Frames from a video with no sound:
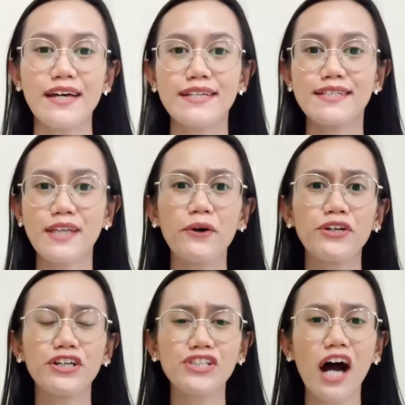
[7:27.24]
So
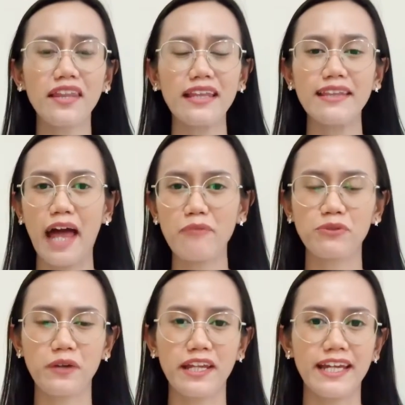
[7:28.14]
you're done
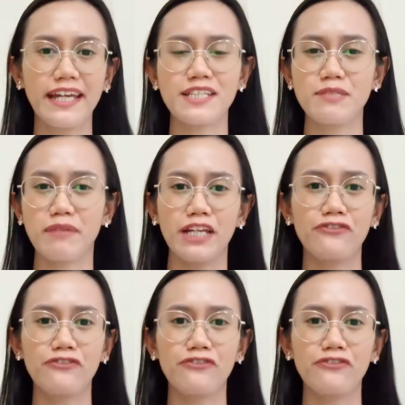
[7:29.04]
elaborating and explaining